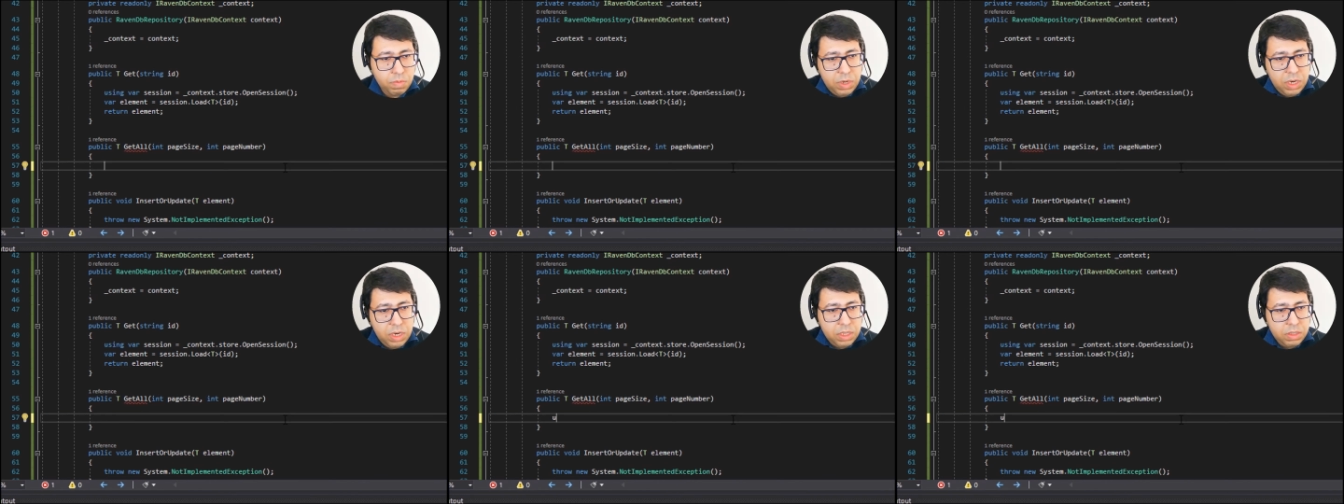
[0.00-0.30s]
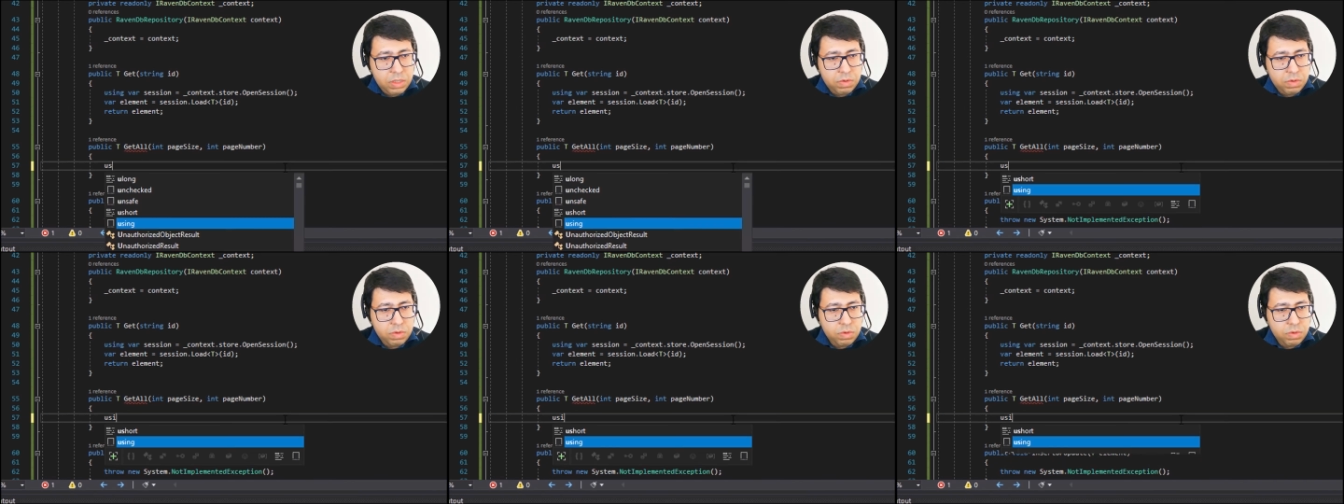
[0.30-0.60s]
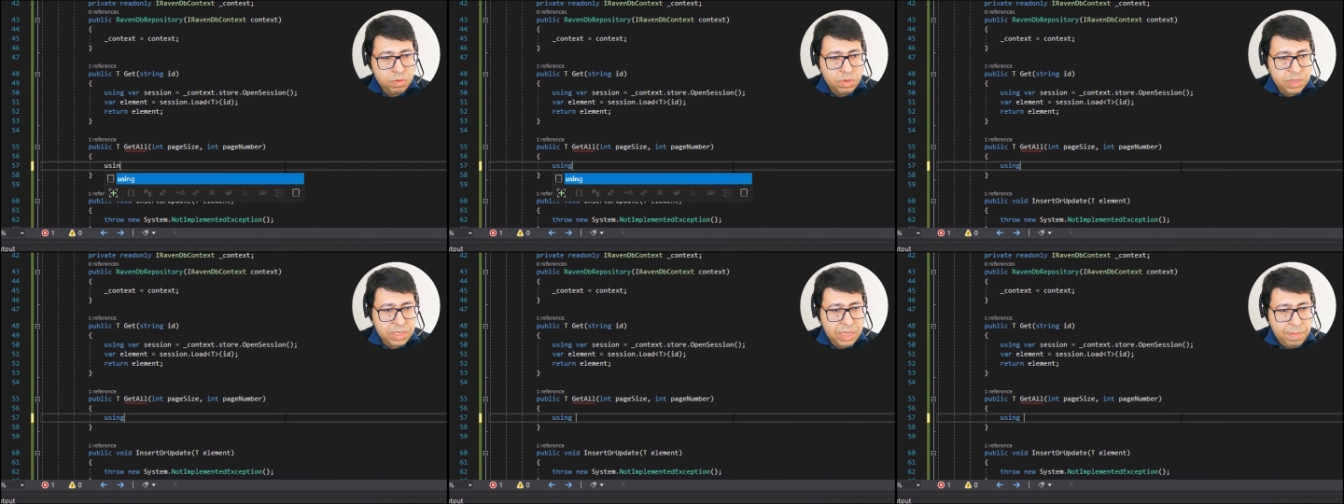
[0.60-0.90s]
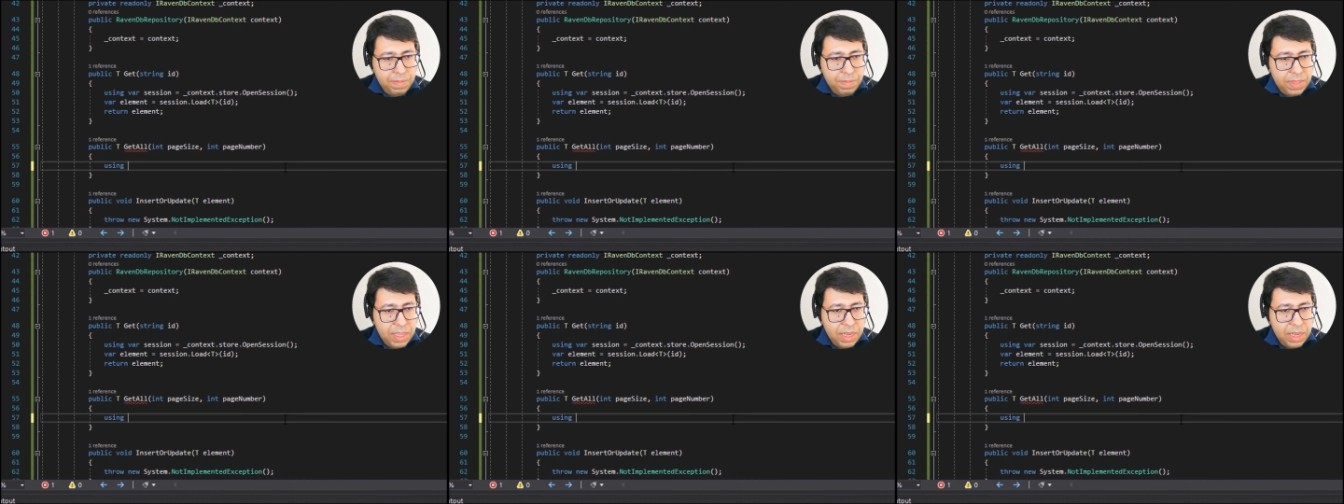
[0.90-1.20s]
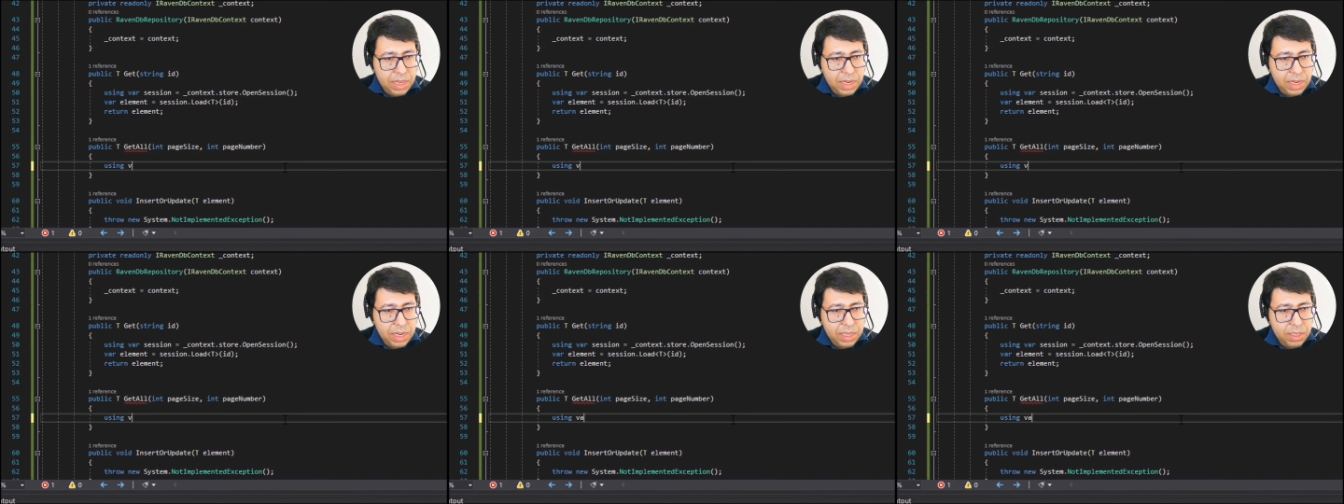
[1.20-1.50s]
We need to do the same
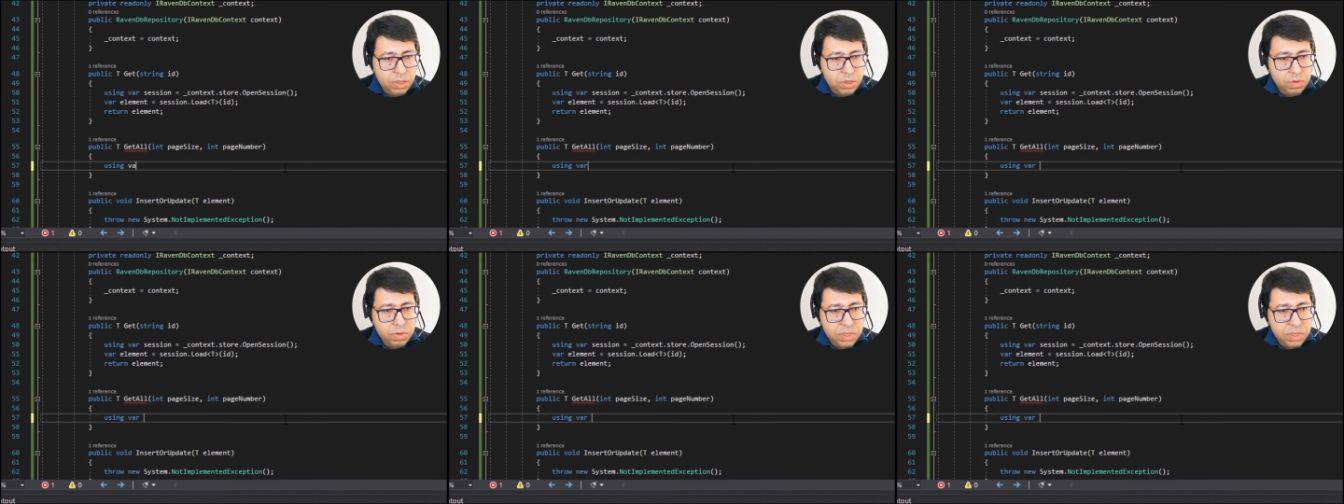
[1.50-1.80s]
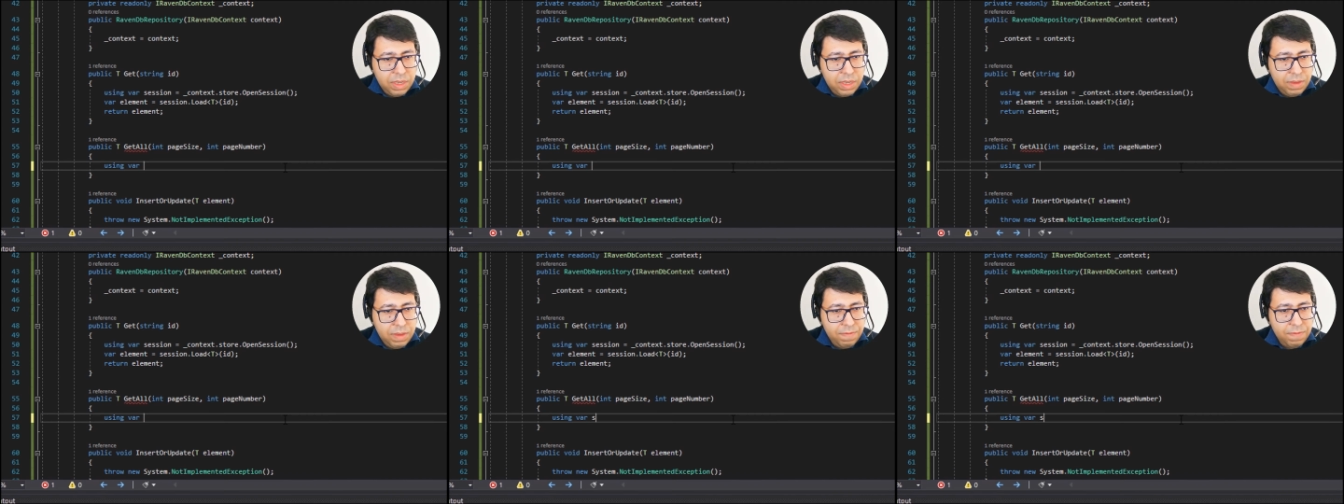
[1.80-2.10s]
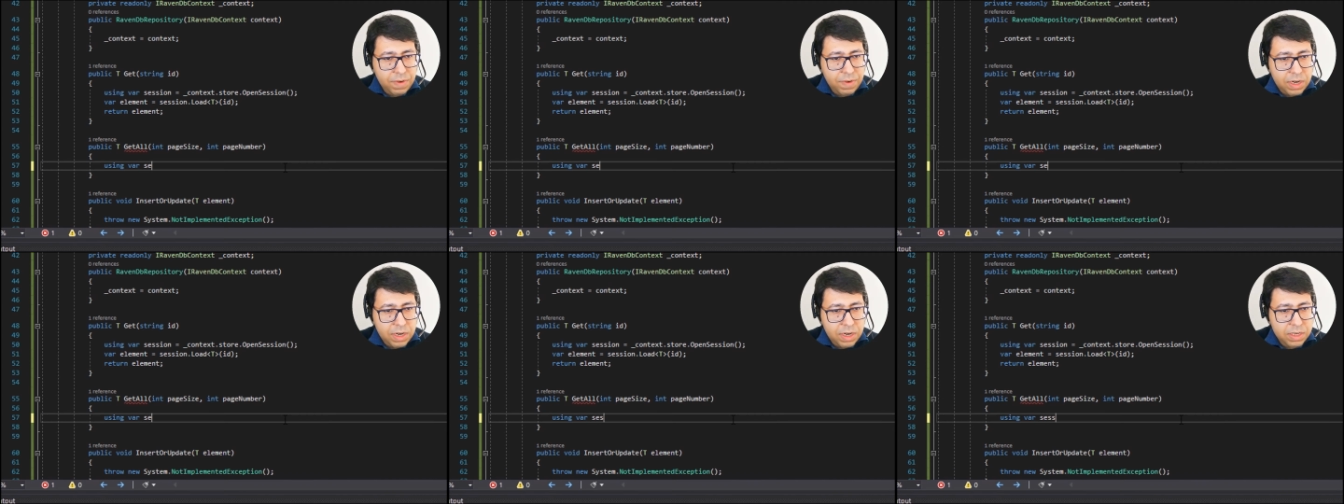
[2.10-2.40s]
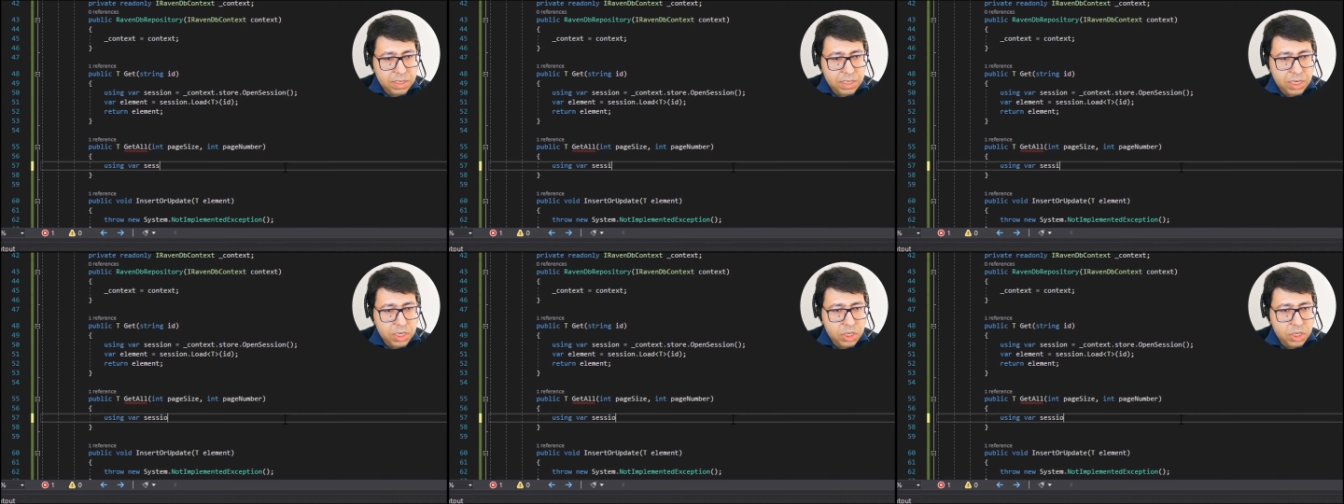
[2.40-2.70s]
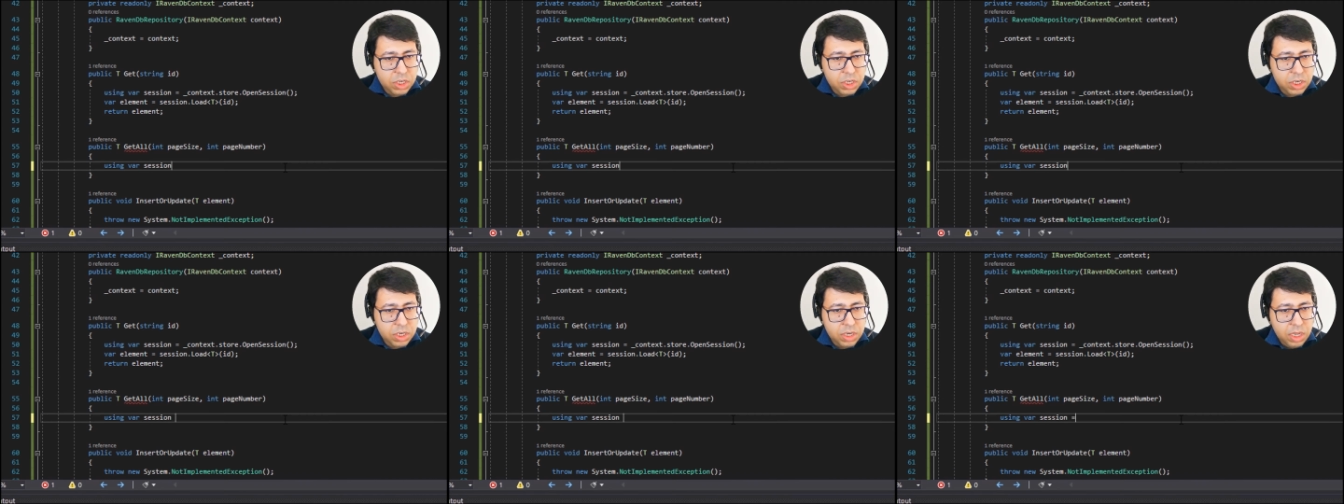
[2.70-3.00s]
thing like using var
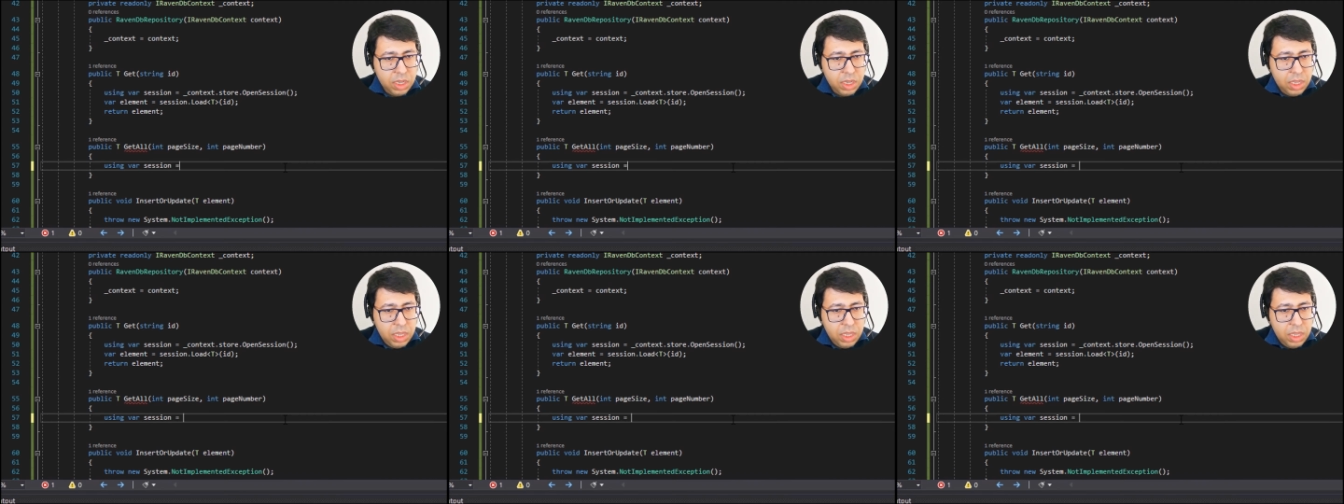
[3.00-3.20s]
session